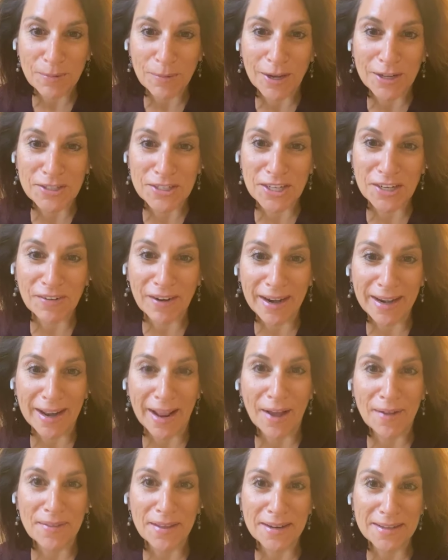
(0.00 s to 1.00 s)
watching right
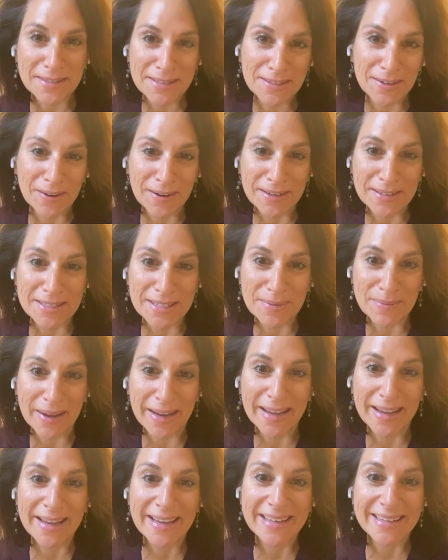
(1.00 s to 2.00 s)
now that has started to
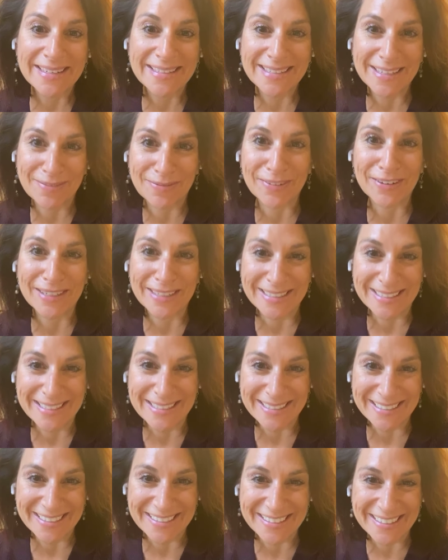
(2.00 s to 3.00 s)
make different
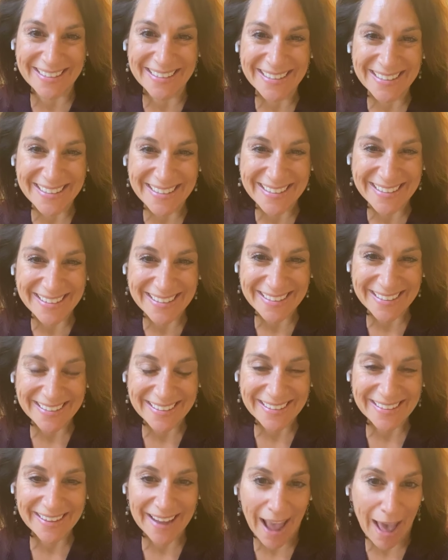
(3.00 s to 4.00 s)
decisions,
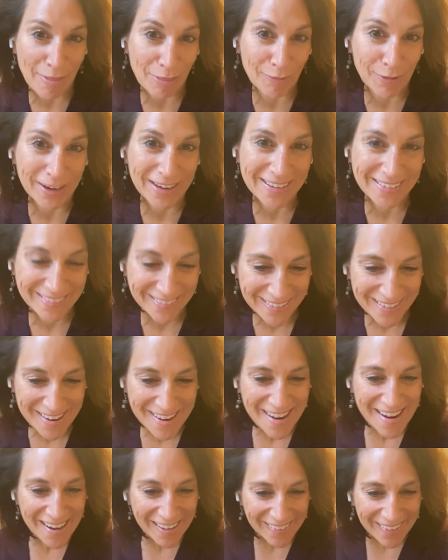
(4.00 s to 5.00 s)
Catherine.
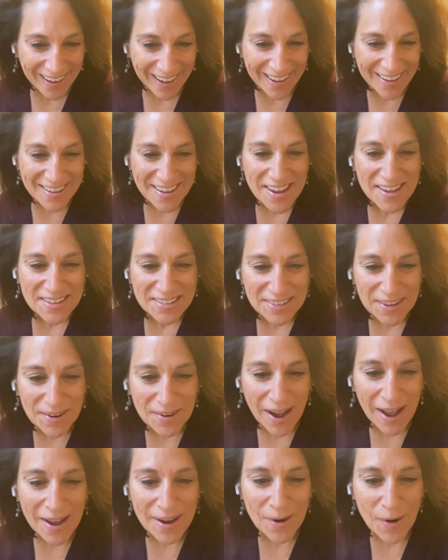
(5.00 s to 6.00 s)
Okay, so
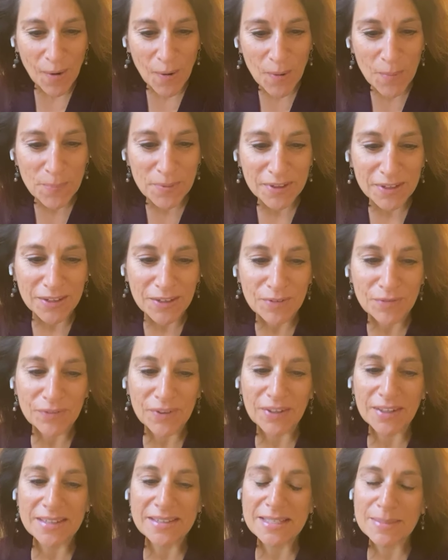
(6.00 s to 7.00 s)
I hope you
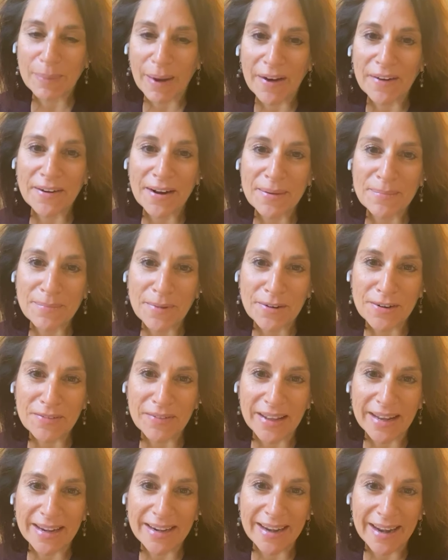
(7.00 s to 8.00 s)
feel inspired and
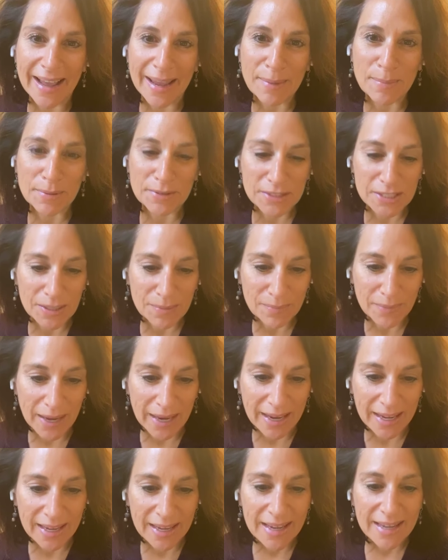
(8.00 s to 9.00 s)
motivated and able to
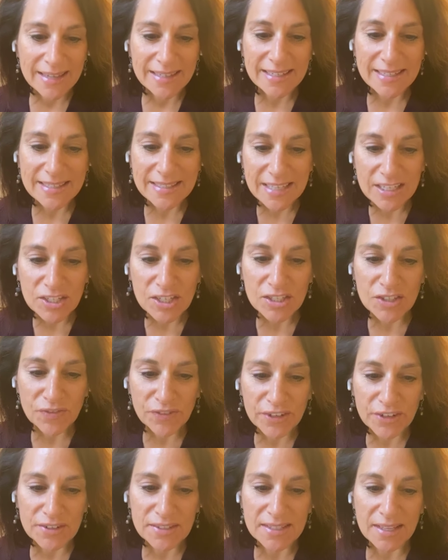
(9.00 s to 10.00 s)
make decisions for
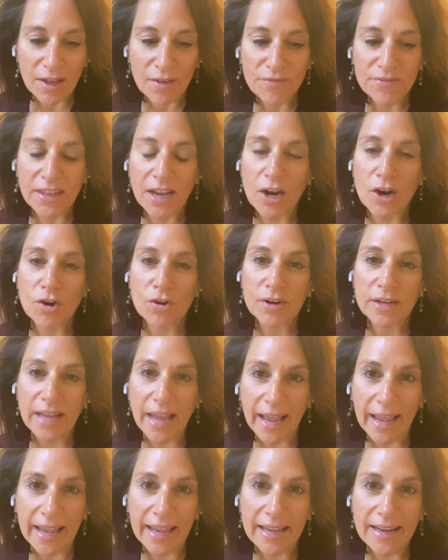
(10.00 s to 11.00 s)
yourself that
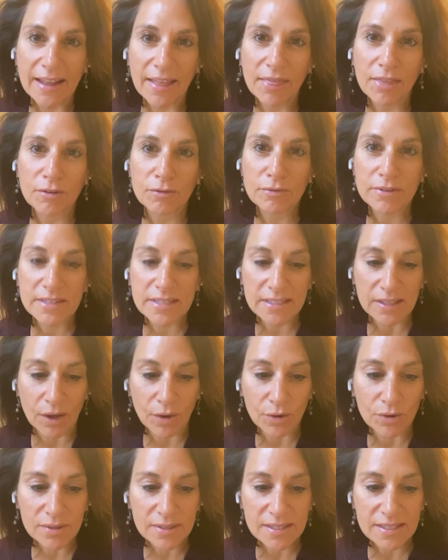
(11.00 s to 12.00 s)
create the
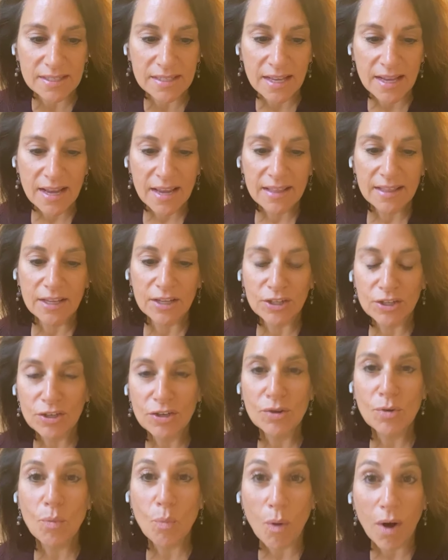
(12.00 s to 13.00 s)
results that
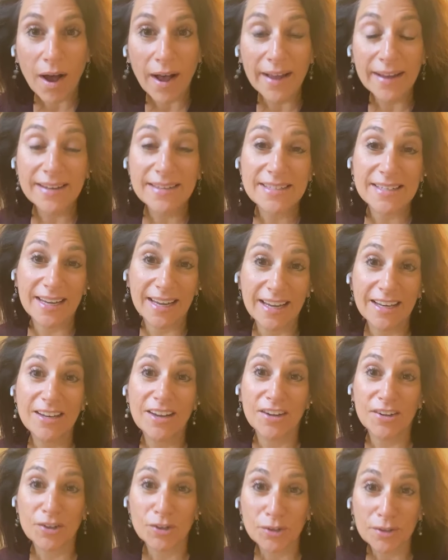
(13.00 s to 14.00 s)
you want in
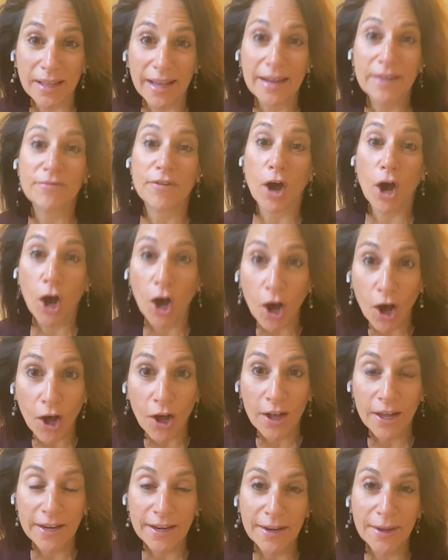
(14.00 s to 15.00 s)
your life
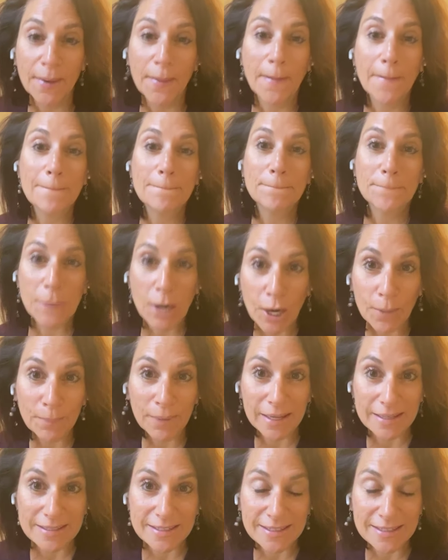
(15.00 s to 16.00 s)
on
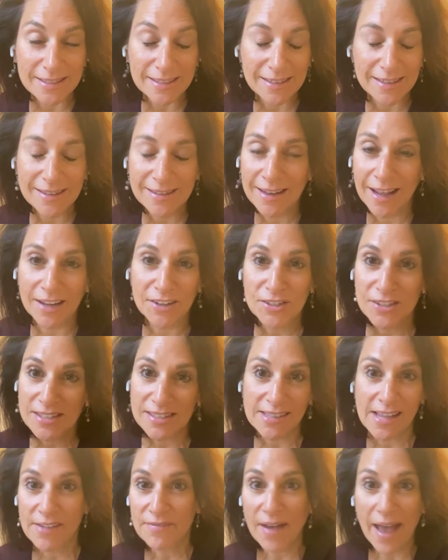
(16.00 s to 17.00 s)
purpose, not just
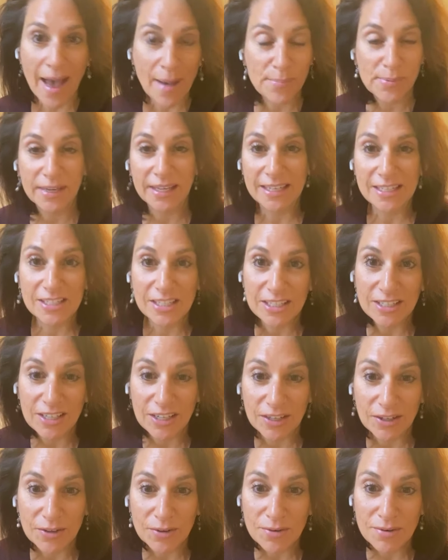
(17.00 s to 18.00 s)
life happening to
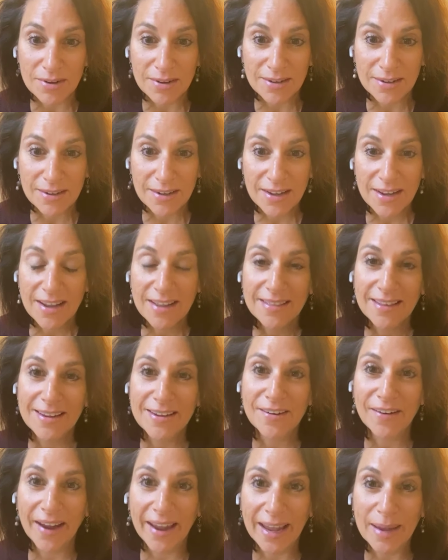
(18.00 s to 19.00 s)
you, that
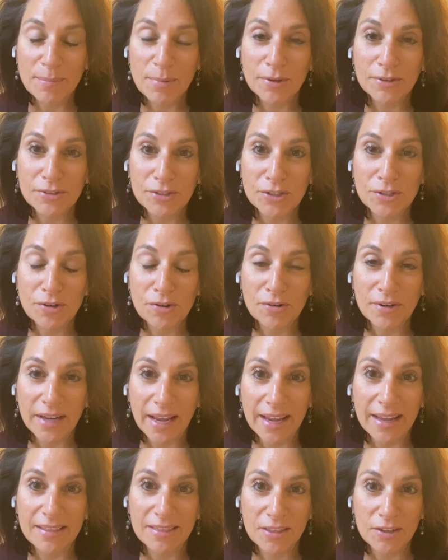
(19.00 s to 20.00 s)
you're able to
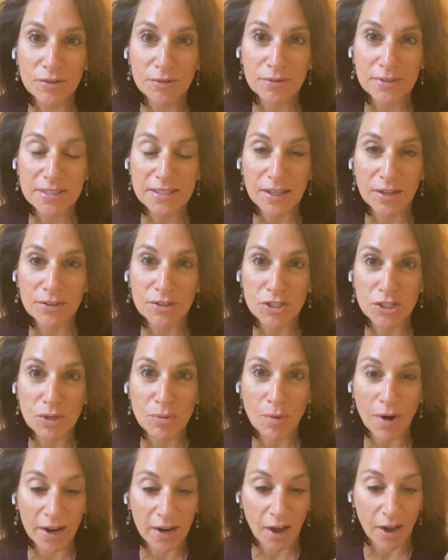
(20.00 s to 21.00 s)
create the results you
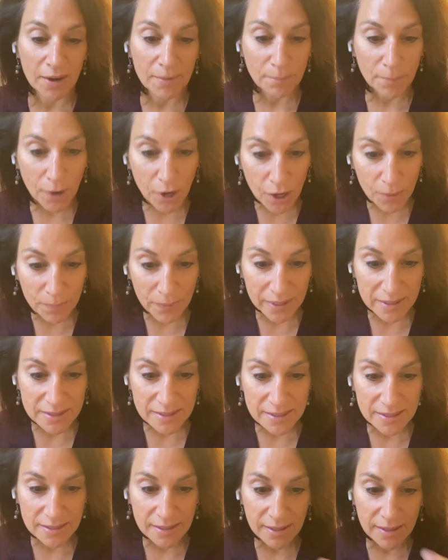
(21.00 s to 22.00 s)
want on
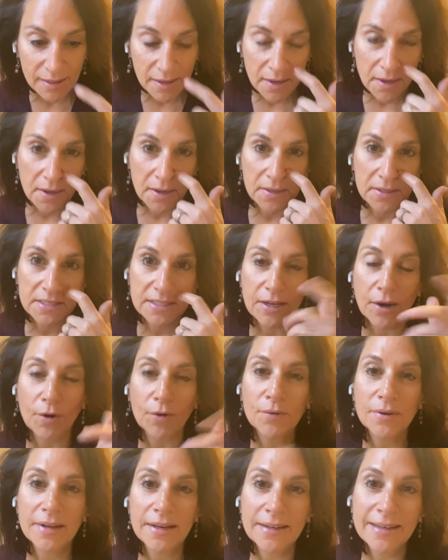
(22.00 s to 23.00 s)
purpose. So
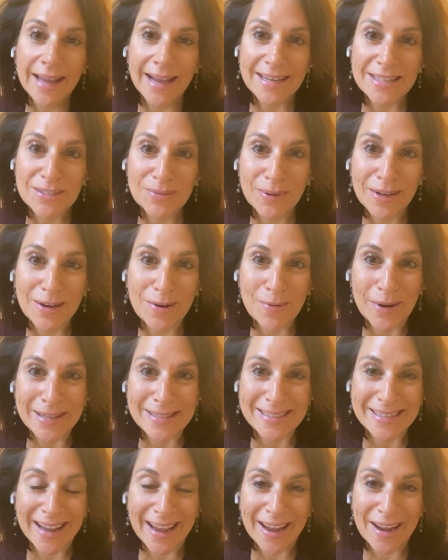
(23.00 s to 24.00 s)
next week,
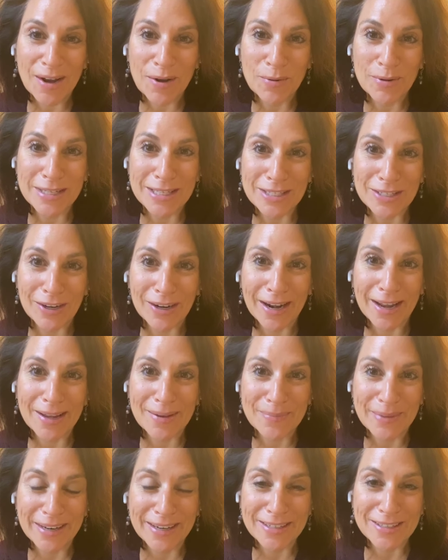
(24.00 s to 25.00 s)
Wednesday, we start
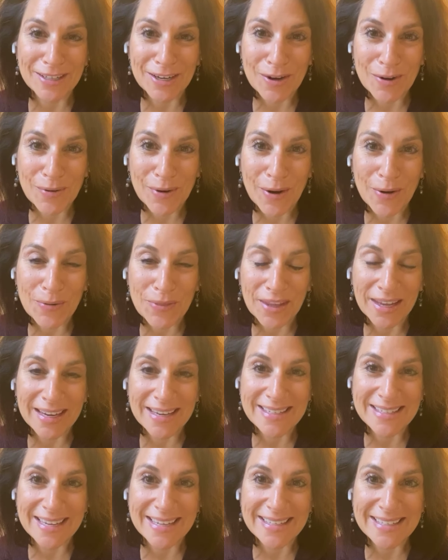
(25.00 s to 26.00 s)
Committed to Growth. It
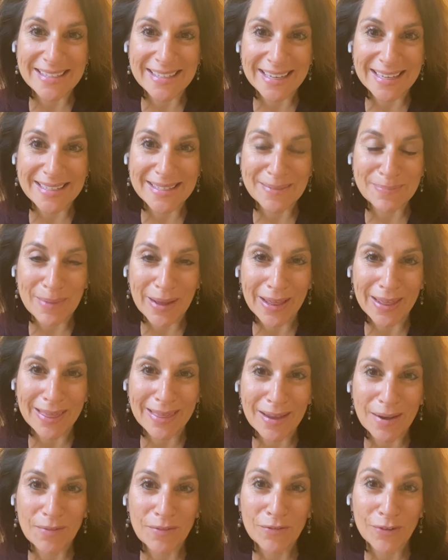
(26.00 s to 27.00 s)
is a six-month
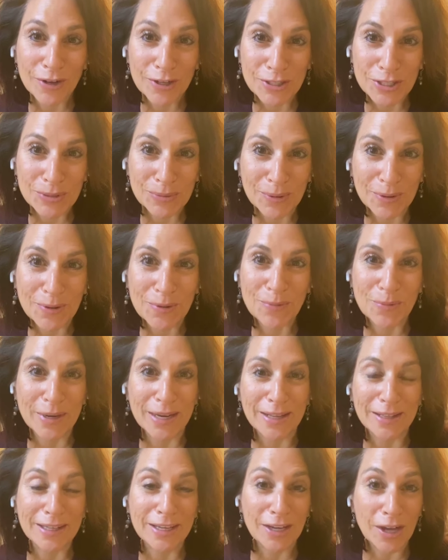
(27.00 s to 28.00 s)
virtual
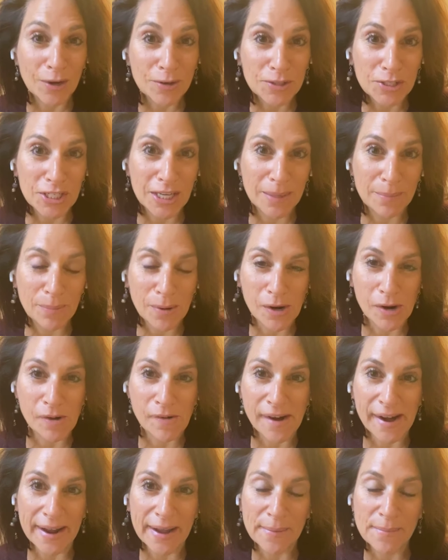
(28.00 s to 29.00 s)
weekly coaching
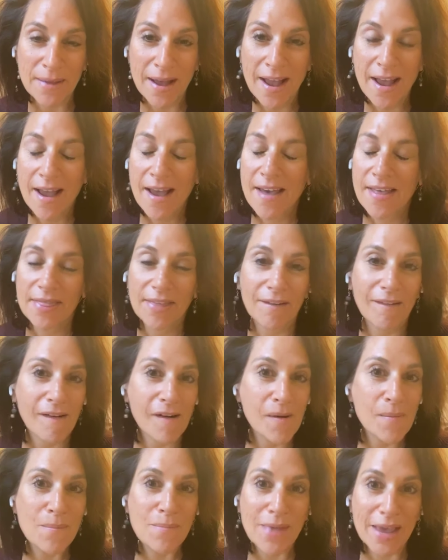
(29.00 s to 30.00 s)
program. There are
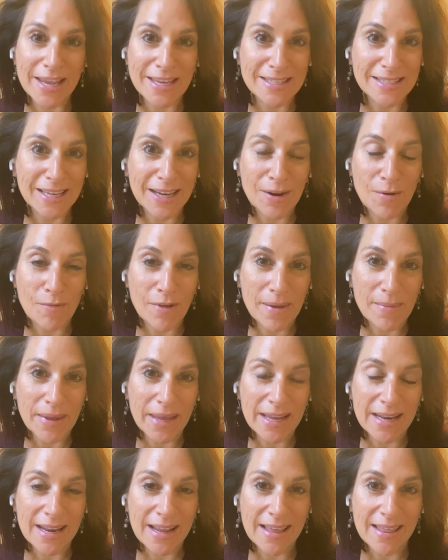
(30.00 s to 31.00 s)
amazing
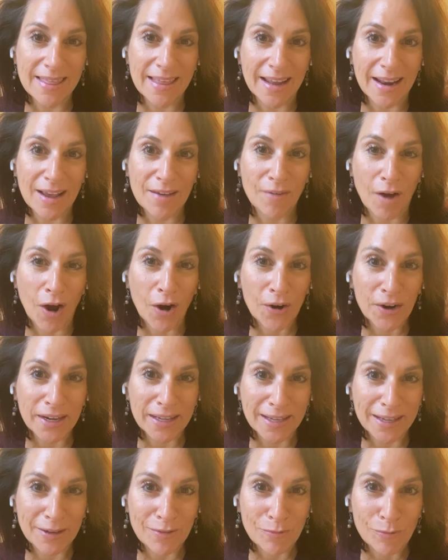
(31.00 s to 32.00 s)
women that have
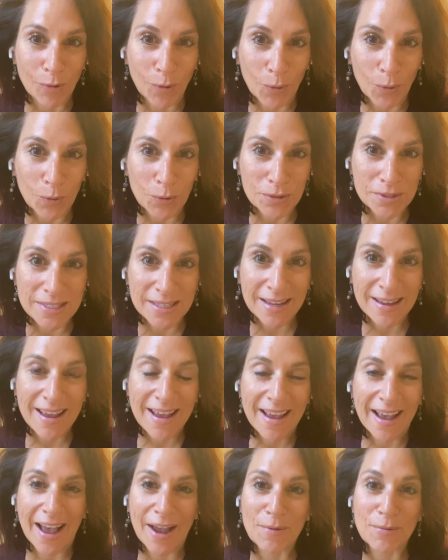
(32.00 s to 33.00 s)
already enrolled.
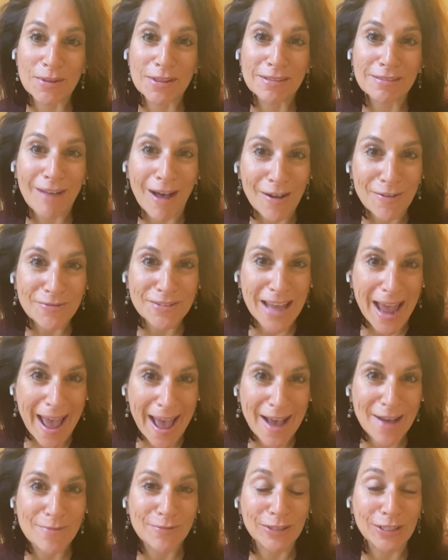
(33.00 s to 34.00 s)
I would love to
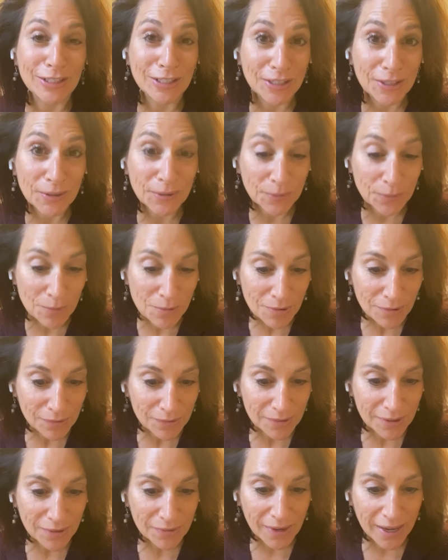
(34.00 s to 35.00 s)
have you,
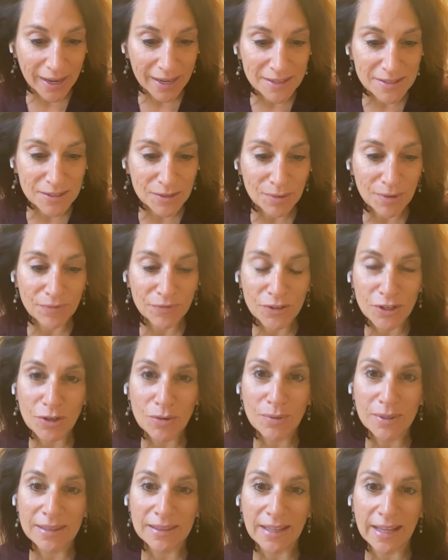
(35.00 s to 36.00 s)
okay? So if you
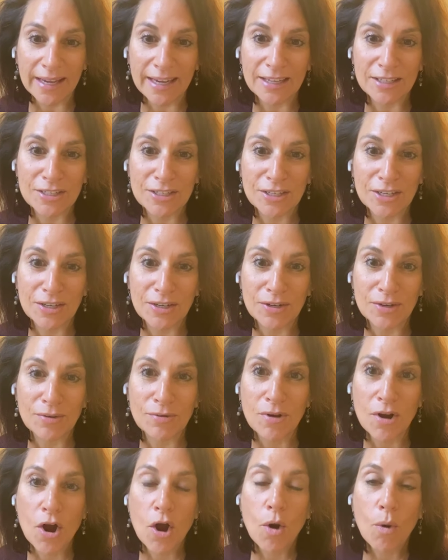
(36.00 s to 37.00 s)
would like
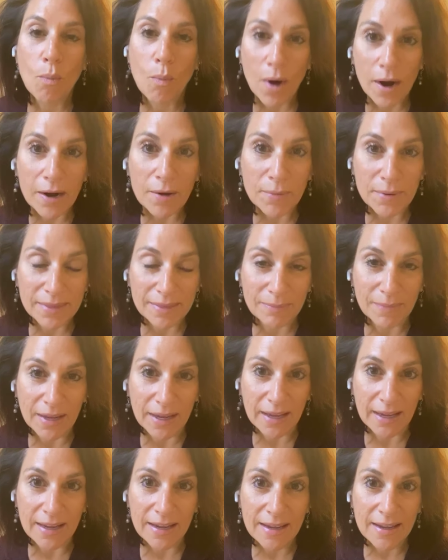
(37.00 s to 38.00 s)
to work with
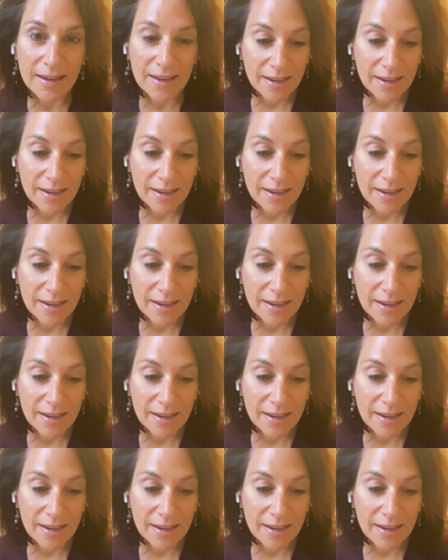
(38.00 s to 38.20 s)
me